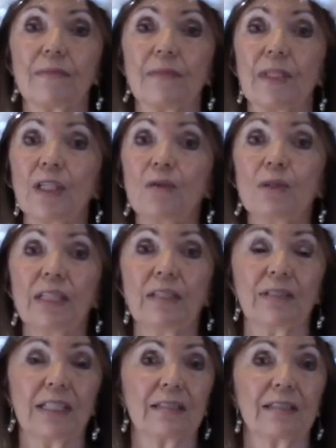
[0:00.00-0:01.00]
You live
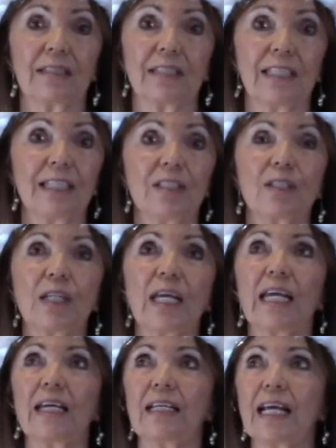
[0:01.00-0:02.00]
it each
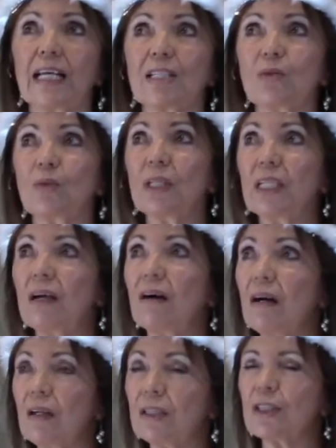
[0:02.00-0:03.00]
day, and as we
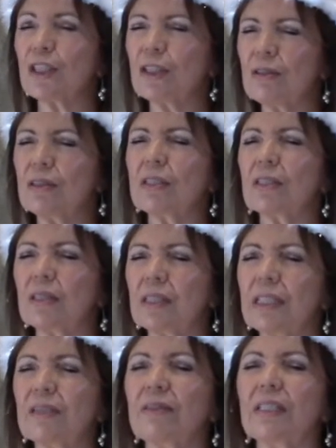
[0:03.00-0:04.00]
all choose to
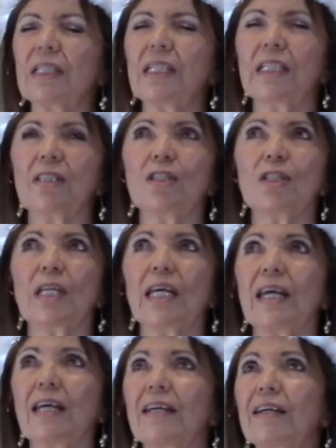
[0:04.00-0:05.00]
live it each
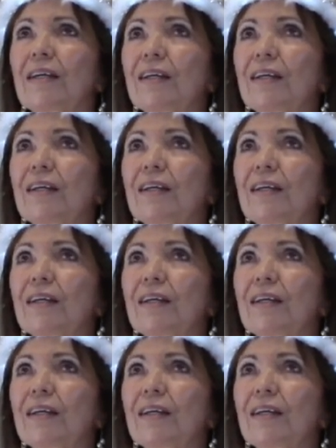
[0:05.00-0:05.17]
day,